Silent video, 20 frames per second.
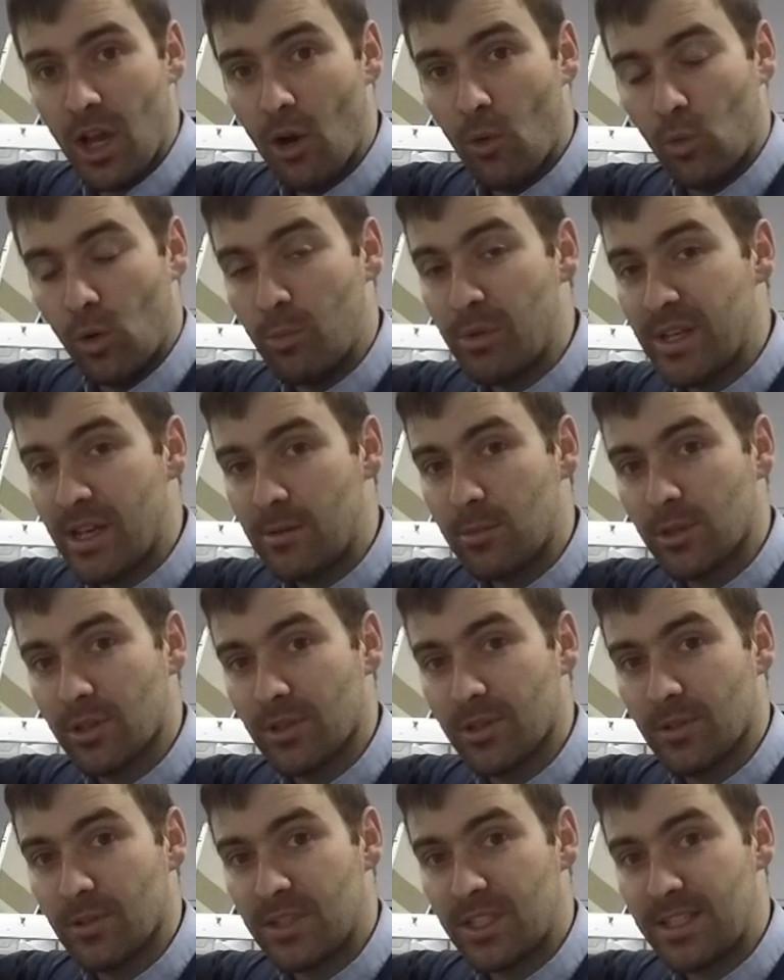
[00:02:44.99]
We'll be able
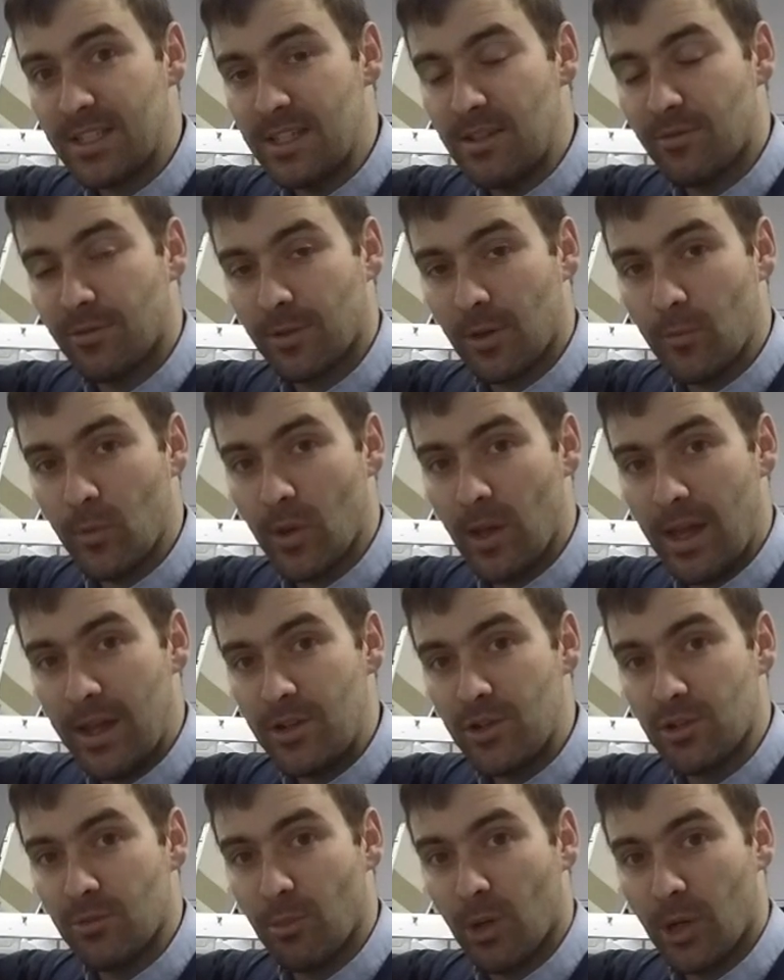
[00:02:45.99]
to see from the
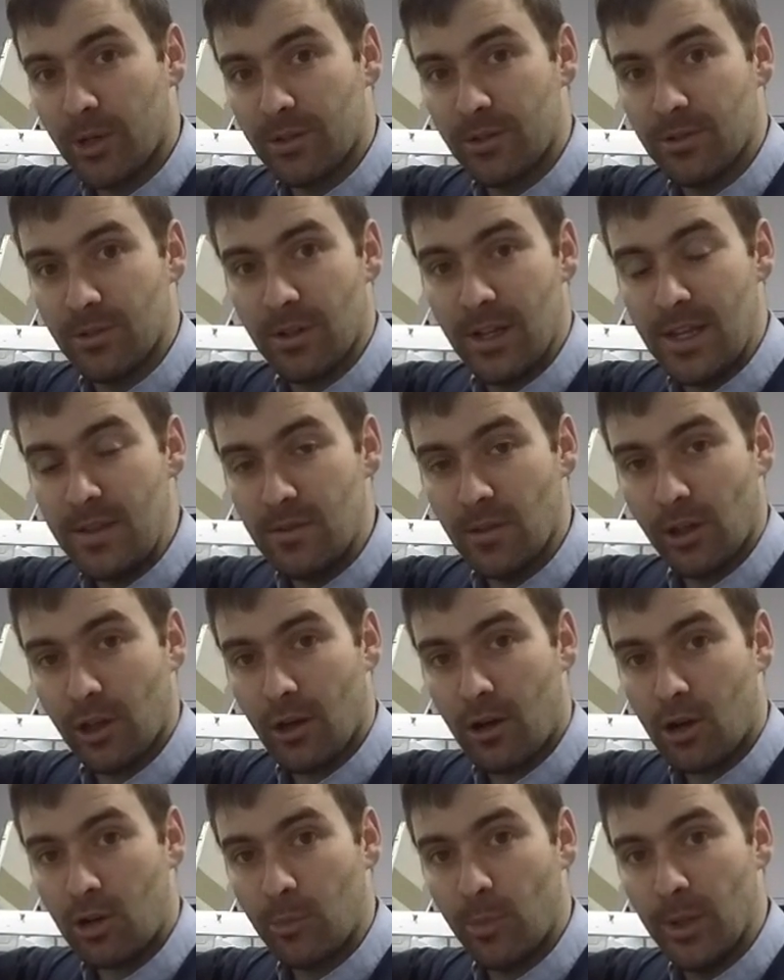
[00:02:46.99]
engine monitor in the
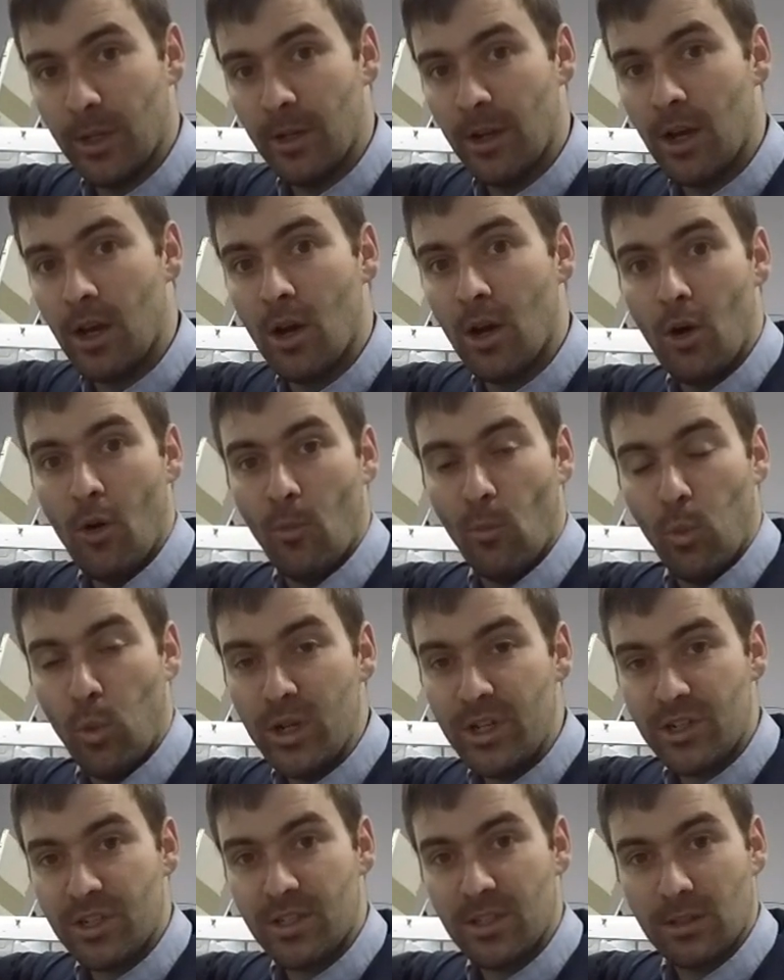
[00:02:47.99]
cockpit
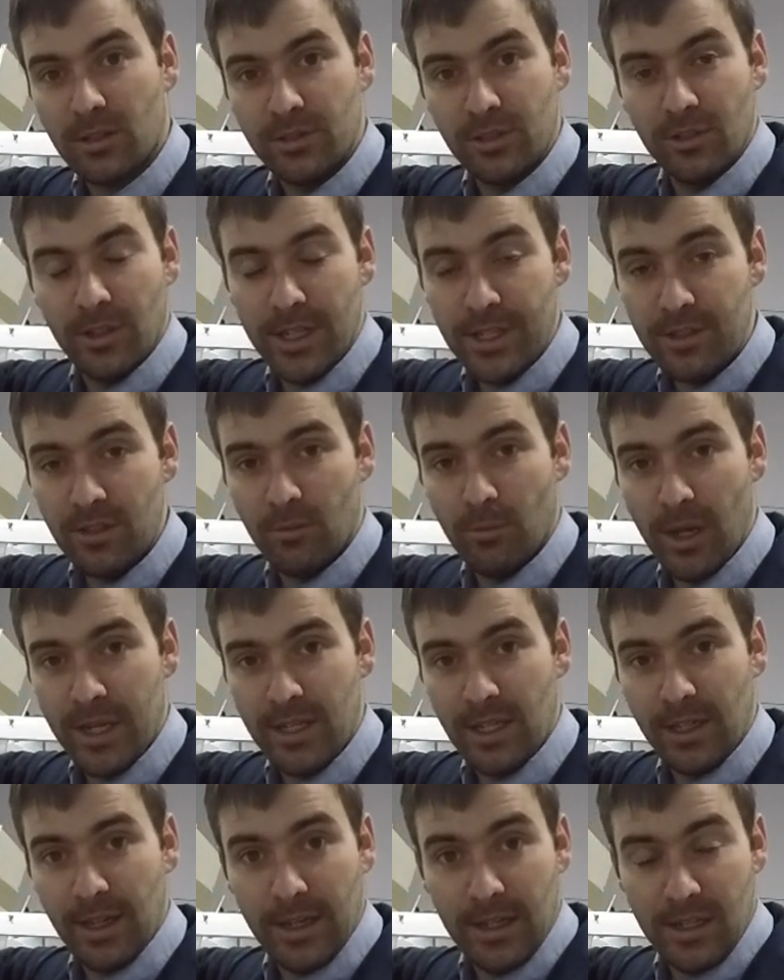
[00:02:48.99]
which cylinder isn't
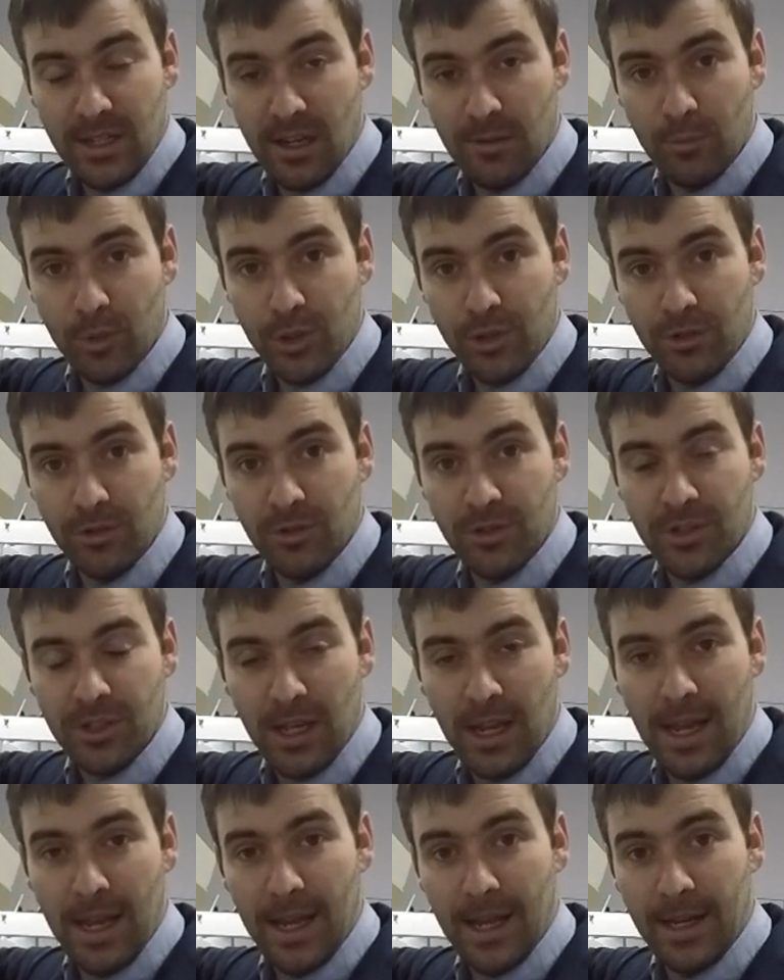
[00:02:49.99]
making any temperatures,
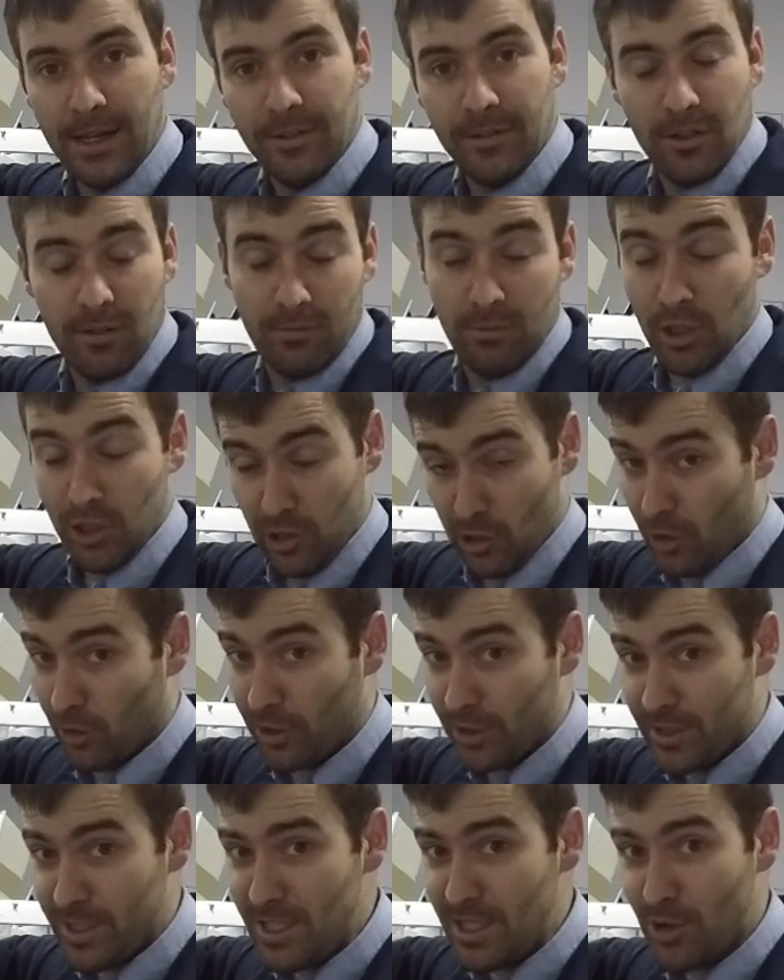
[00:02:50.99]
and as long
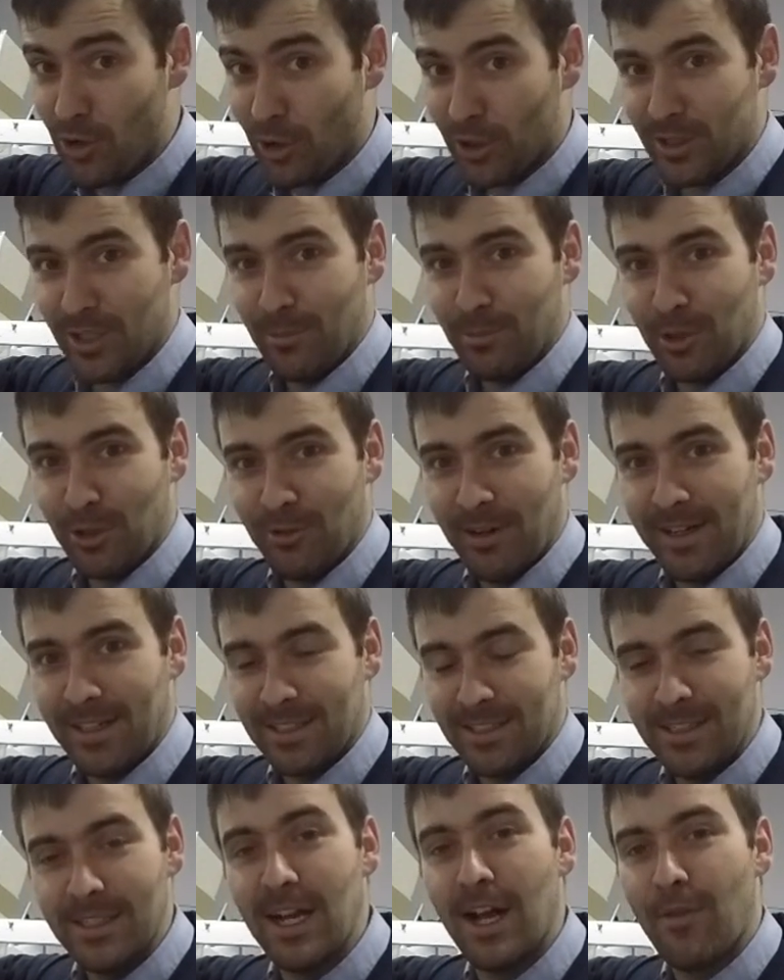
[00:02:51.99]
as it's hooked up
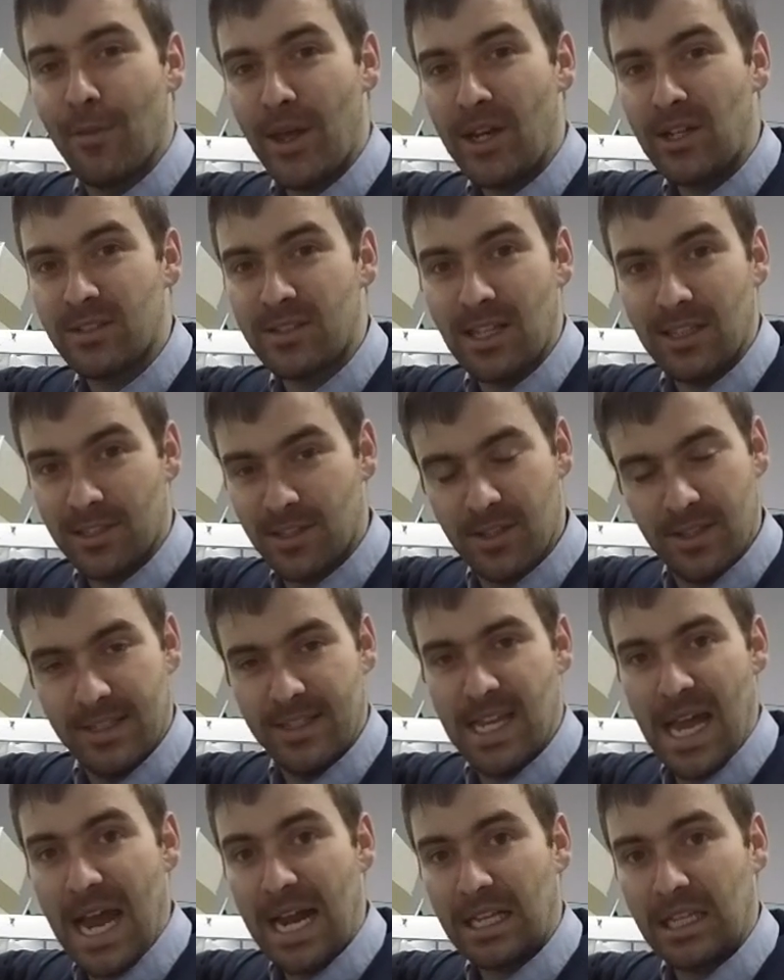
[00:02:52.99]
correctly, that'll tell us
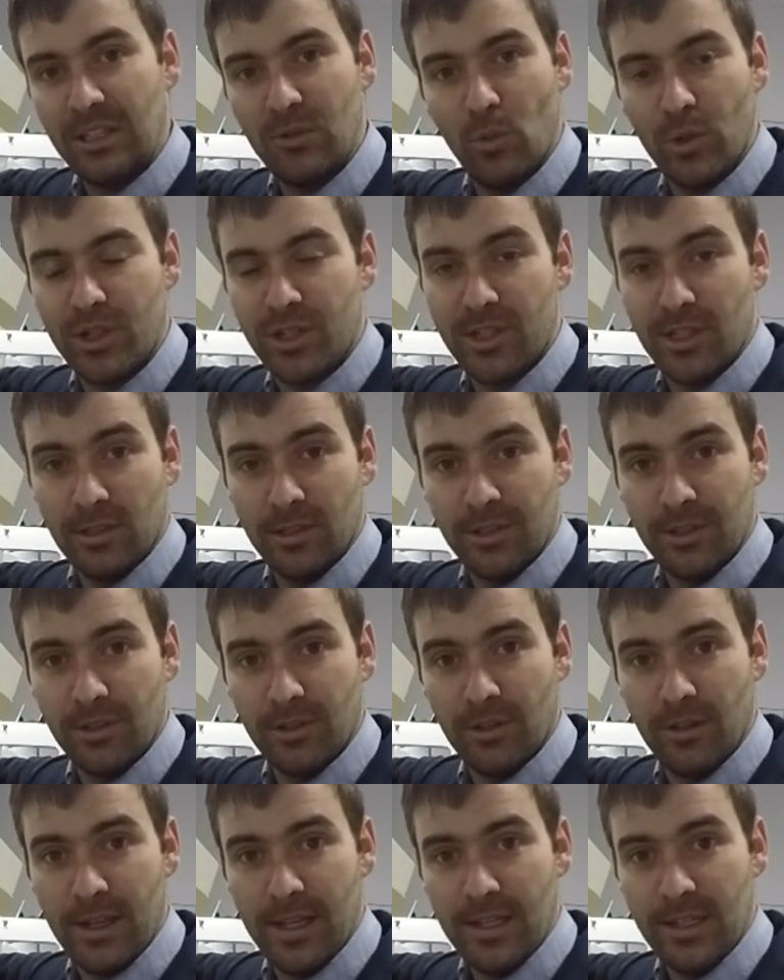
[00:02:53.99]
exactly which
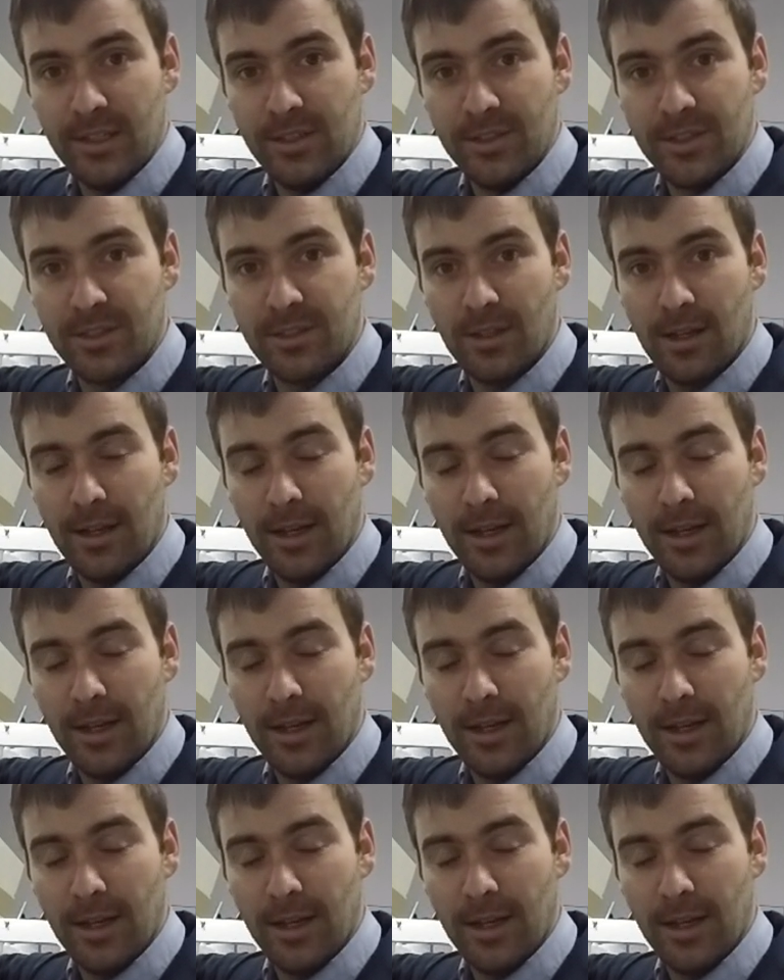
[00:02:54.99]
cylinder is